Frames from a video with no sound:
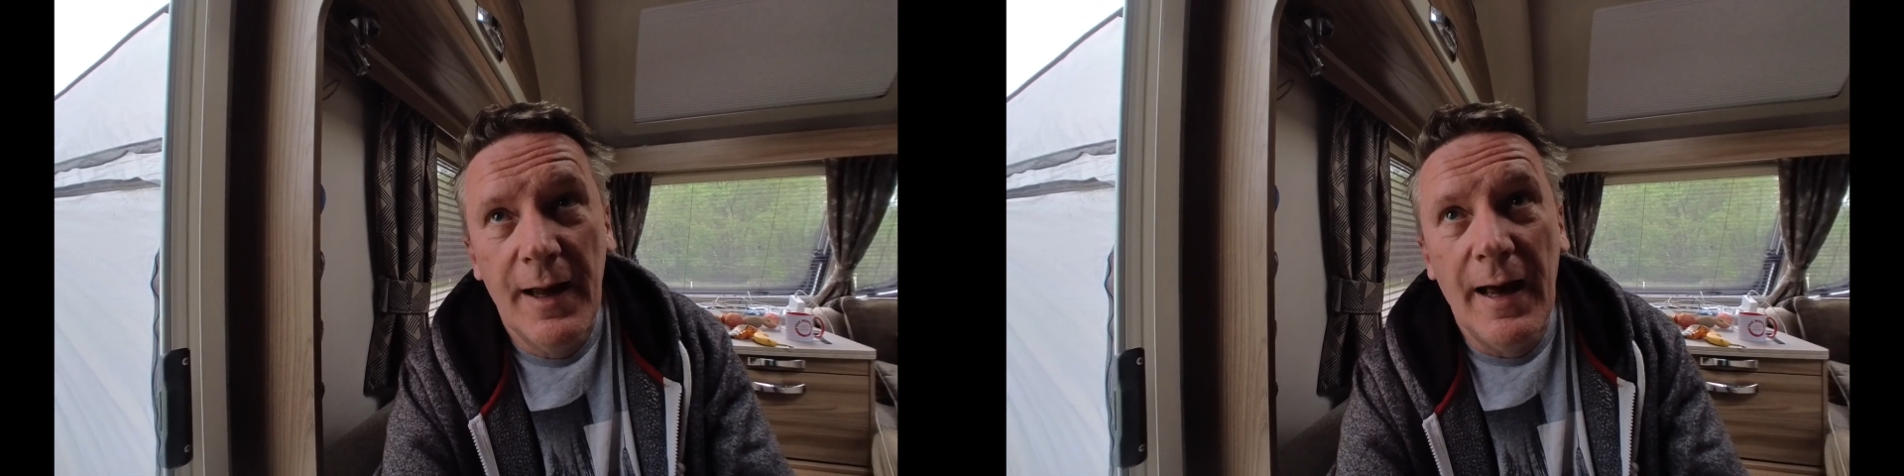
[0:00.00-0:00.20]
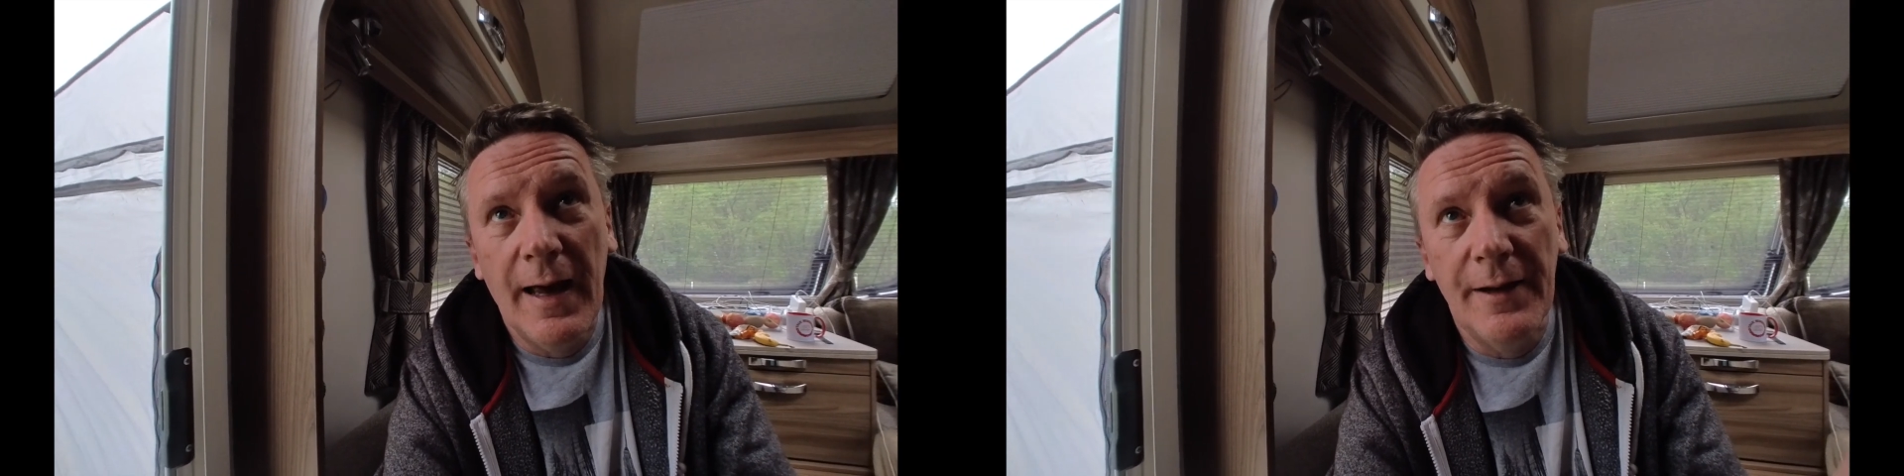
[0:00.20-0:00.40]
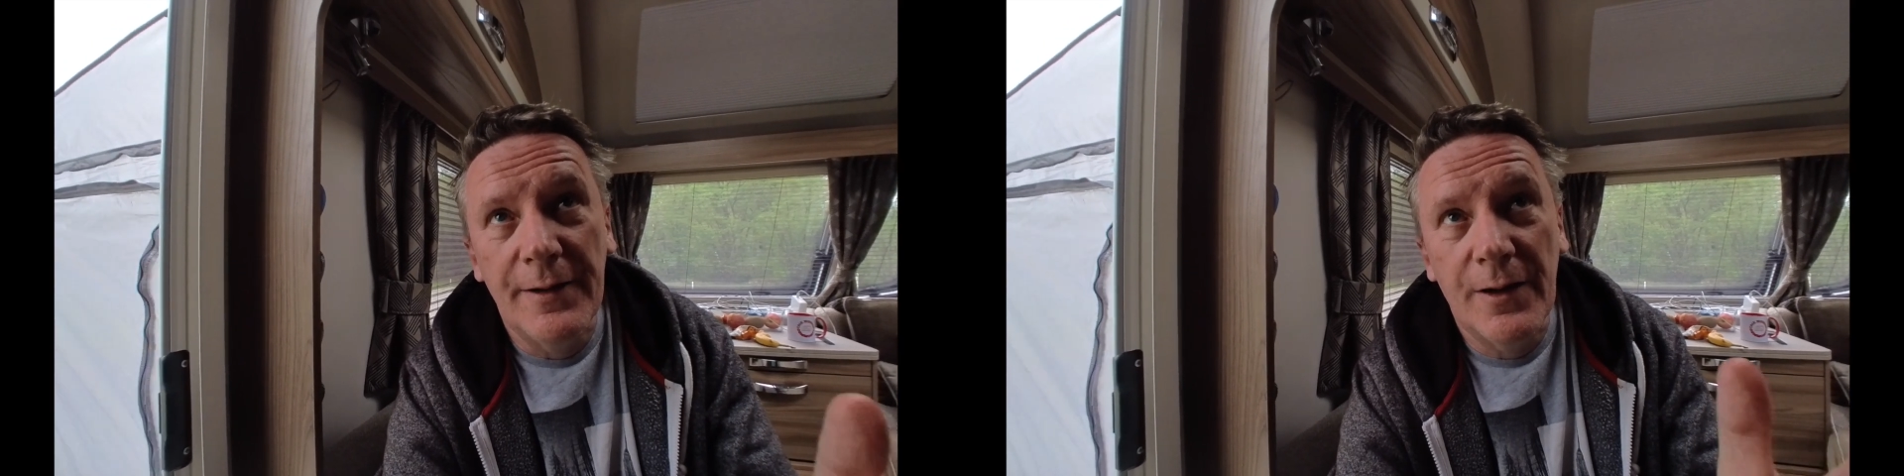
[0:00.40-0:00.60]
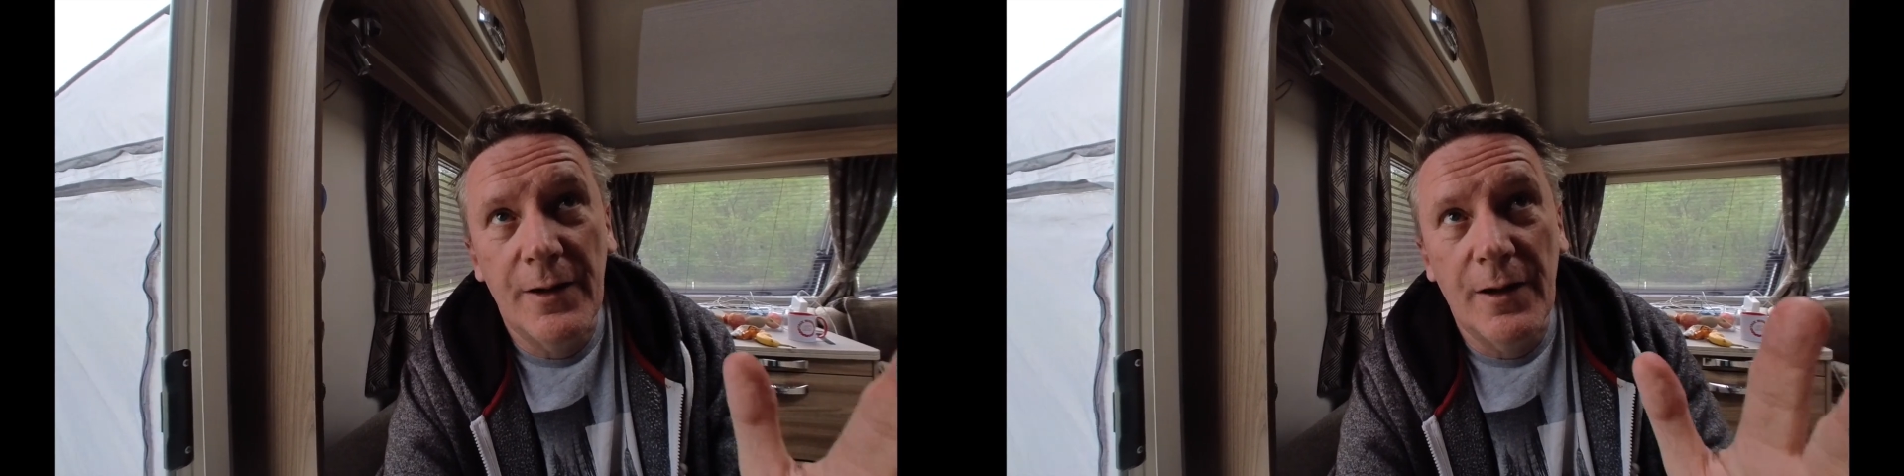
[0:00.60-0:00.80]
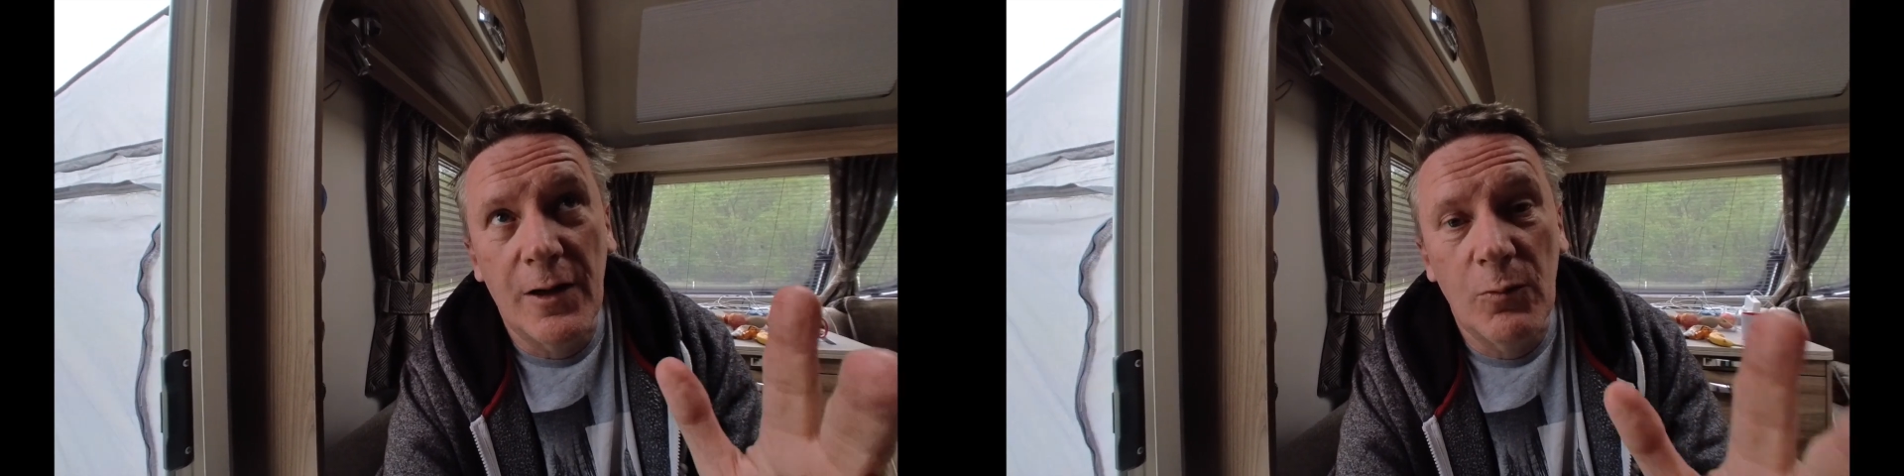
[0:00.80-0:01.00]
and
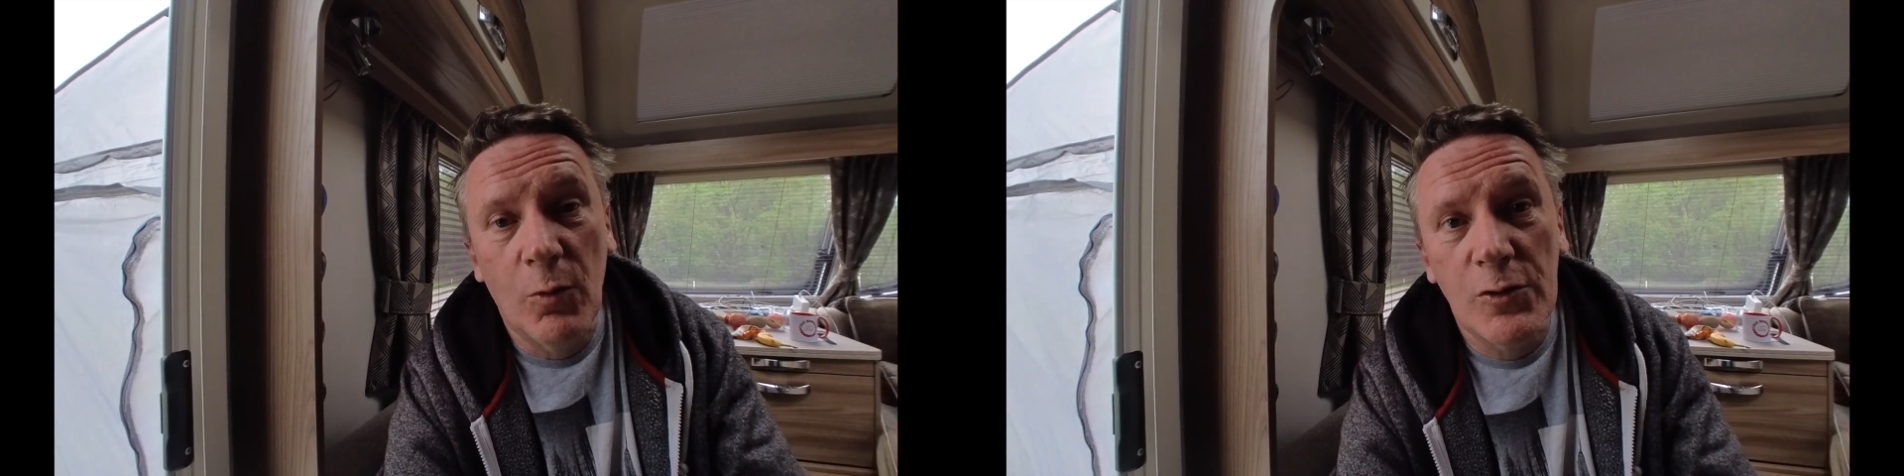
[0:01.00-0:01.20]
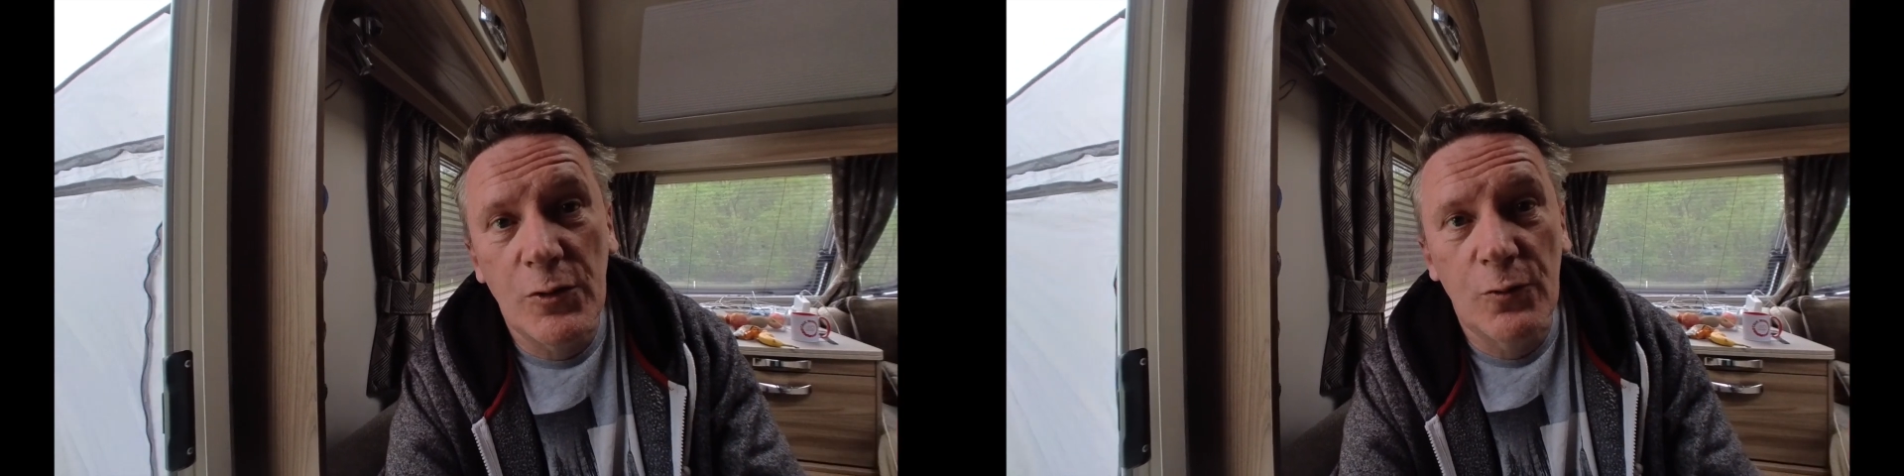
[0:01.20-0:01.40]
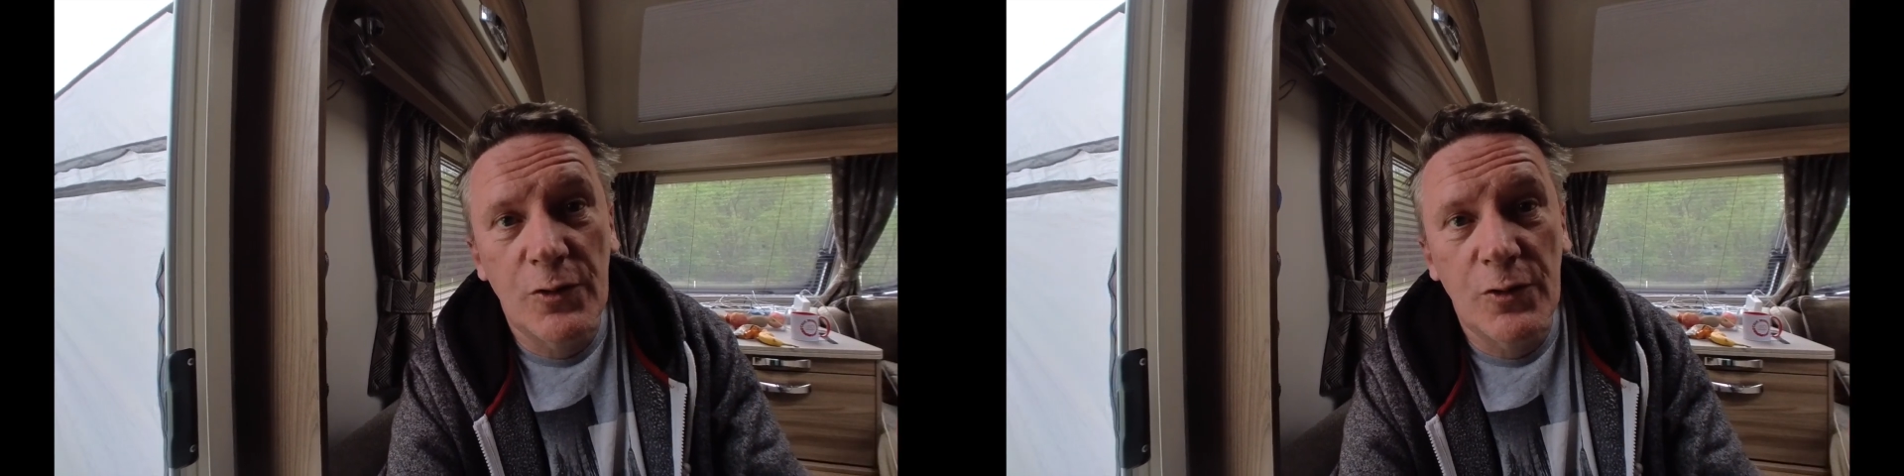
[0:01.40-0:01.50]
I can watch all